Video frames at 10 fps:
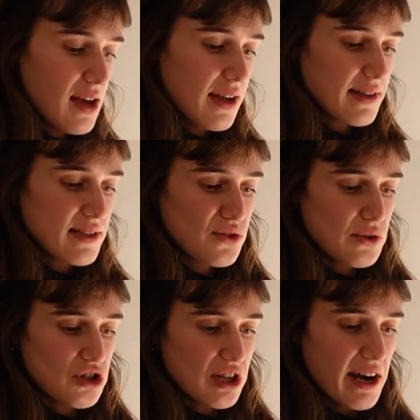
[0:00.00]
And then
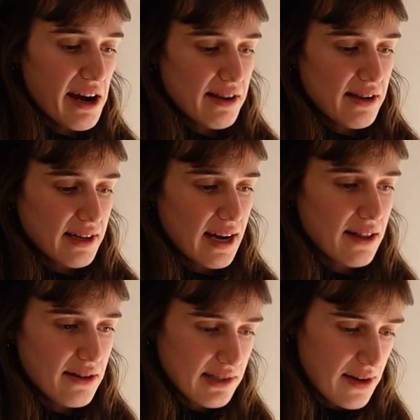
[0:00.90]
switch the color,
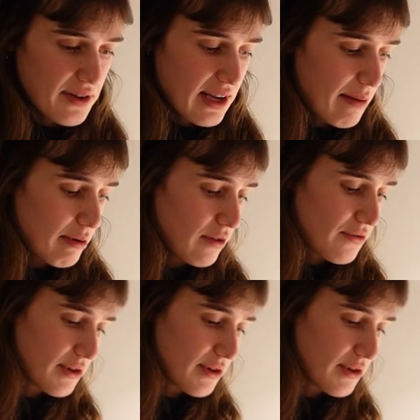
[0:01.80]
colors every couple of